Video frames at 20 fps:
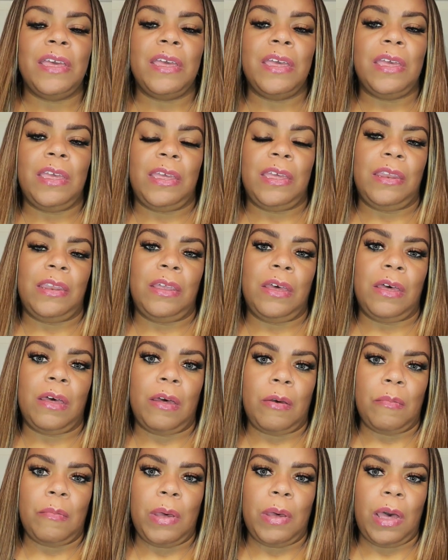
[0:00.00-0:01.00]
And
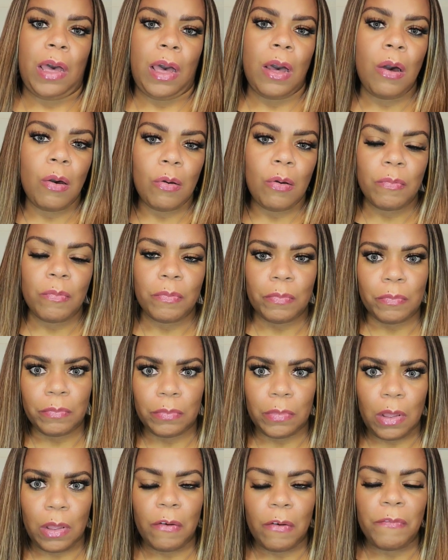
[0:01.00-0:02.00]
um, I hope,
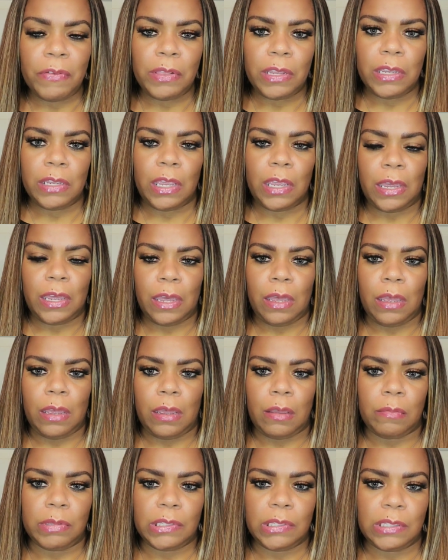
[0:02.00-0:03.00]
hopefully they,
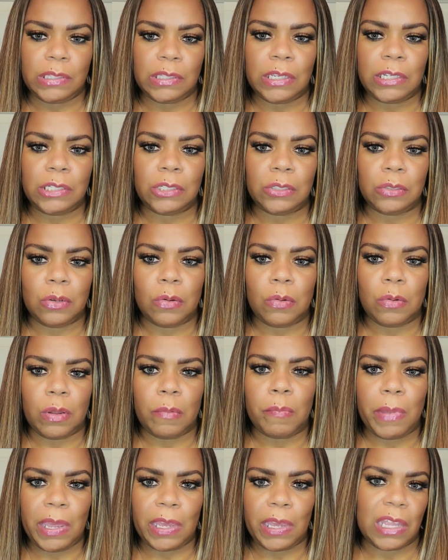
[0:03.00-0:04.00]
um, Sensationnel will
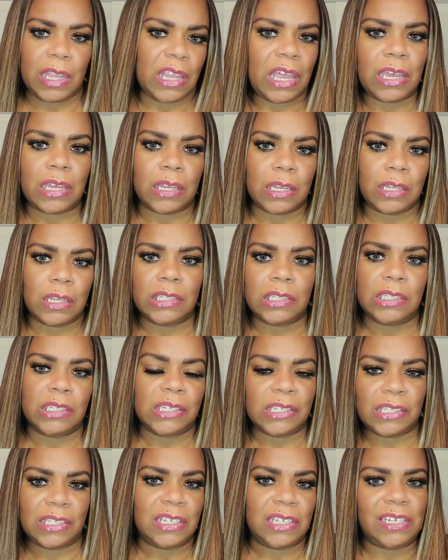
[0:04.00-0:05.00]
make it like a
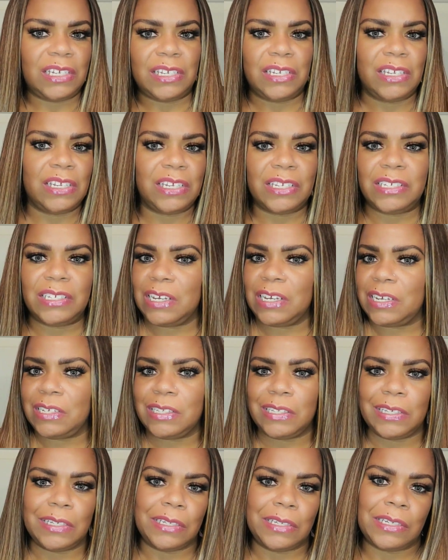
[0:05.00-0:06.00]
16 inch,
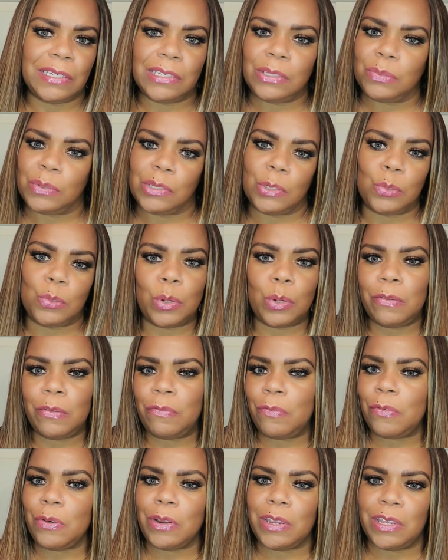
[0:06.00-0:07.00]
18 inch,
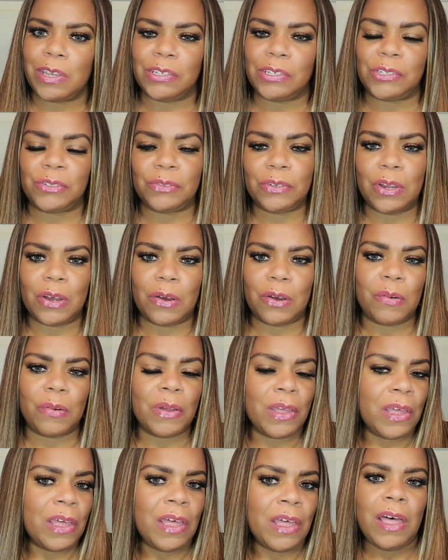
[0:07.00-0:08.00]
124 inch, you know.
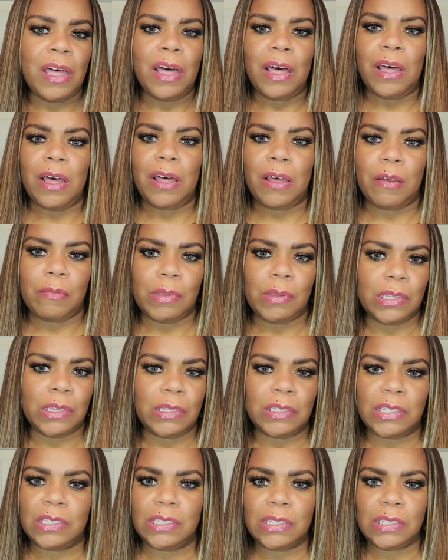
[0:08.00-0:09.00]
Um,
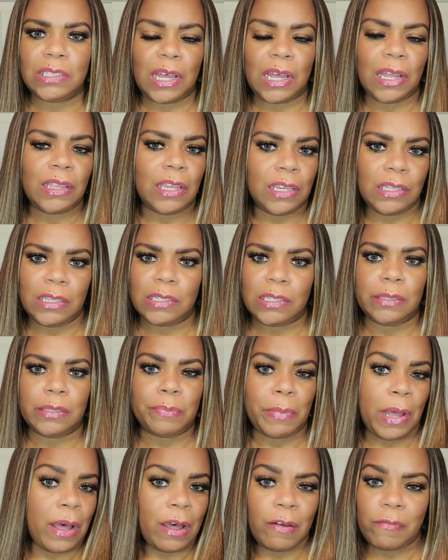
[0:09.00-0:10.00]
this, I think this is
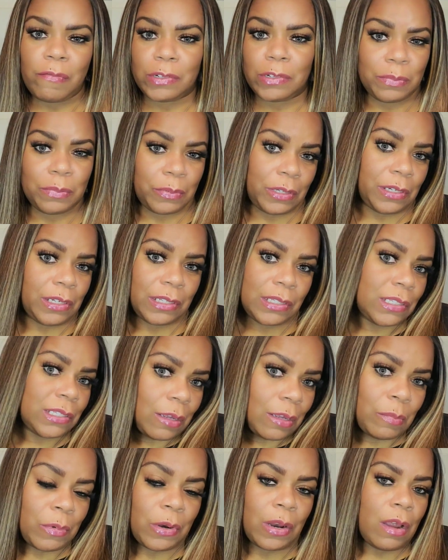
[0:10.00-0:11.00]
bound for spring and
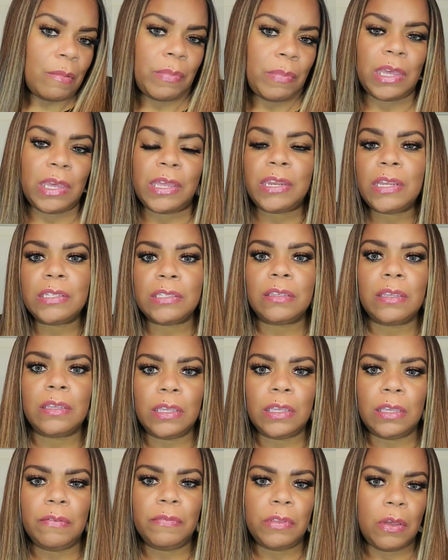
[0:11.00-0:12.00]
summer. I mean, it
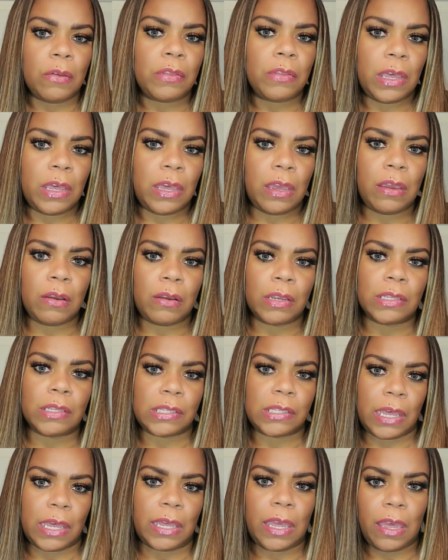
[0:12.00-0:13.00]
doesn't, even though the hair
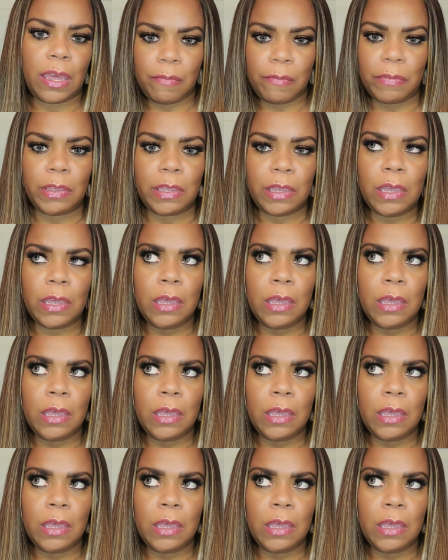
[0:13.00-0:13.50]
is like heavy,